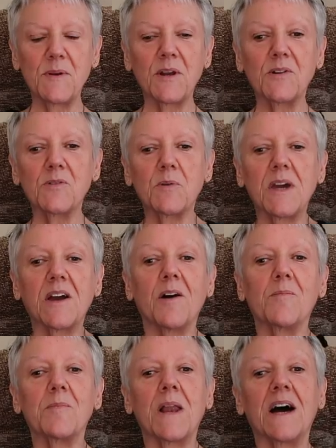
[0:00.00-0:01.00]
been a good week
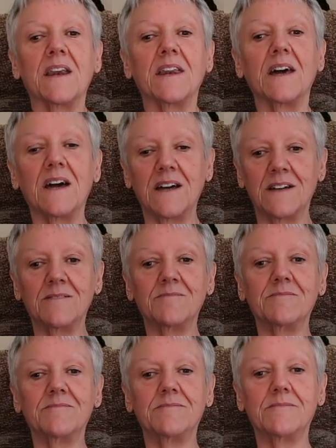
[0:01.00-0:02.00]
on plan.
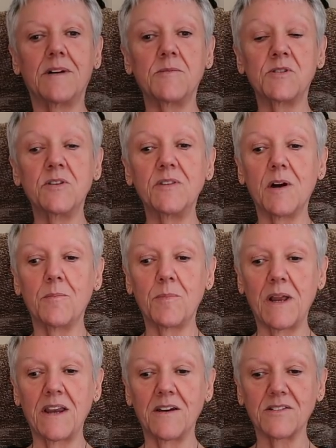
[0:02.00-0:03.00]
Um, I'm doing the on
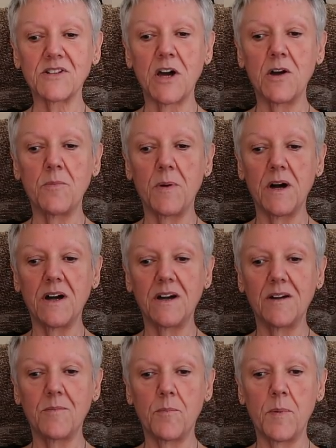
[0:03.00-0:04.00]
plan October,
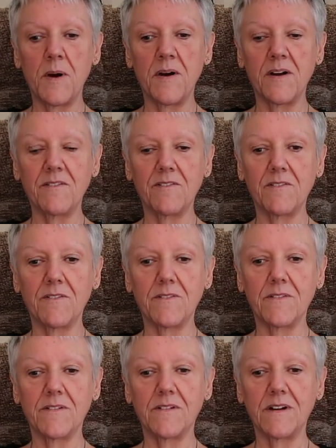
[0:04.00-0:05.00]
but
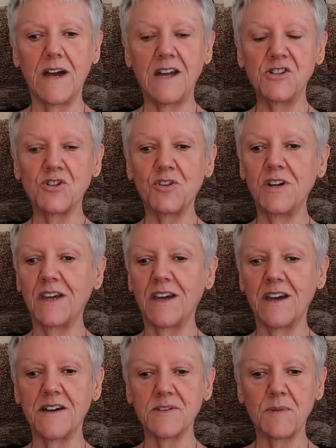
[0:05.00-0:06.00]
enjoying
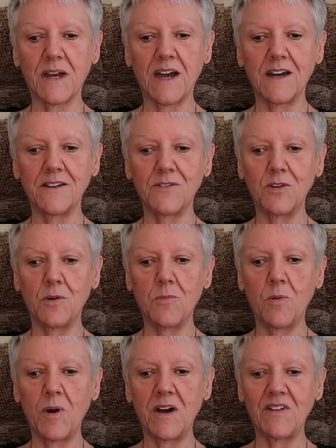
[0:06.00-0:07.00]
it as my kind of
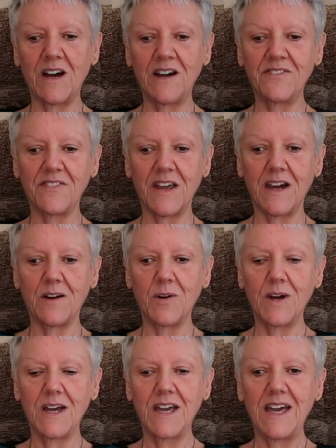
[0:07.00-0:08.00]
normal way of life now.
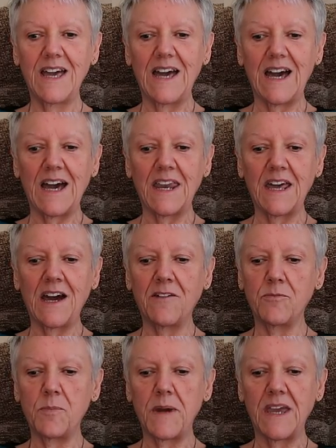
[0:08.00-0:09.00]
And I
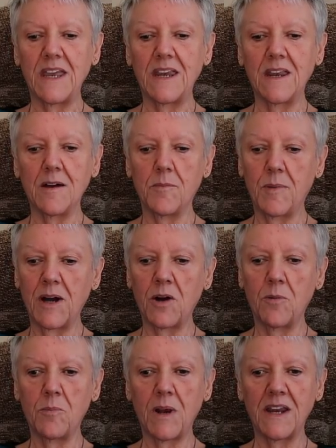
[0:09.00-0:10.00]
have been bang
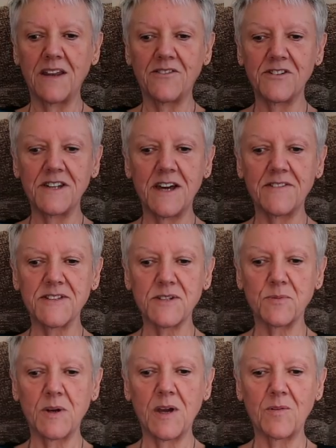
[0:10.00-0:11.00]
on plan every day
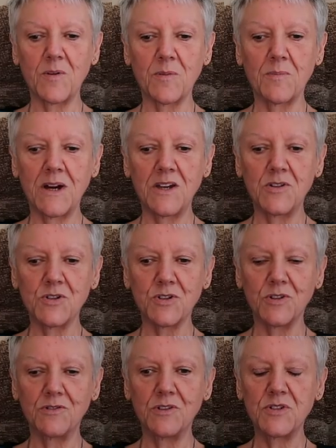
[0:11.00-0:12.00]
this week with my
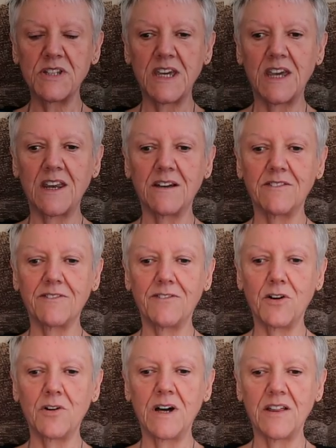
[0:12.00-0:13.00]
usual routine of
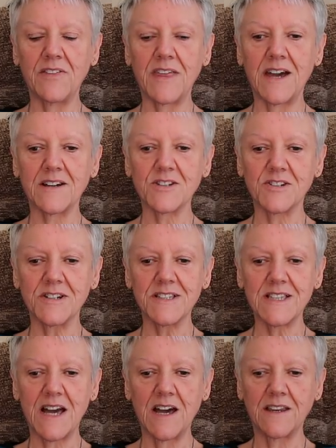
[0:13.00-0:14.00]
four healthy
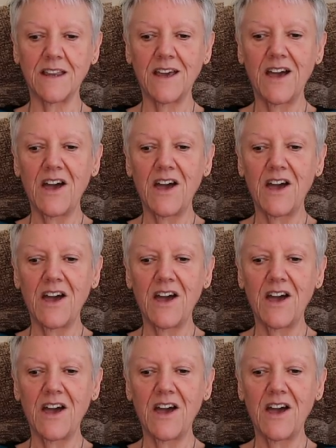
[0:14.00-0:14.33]
extras and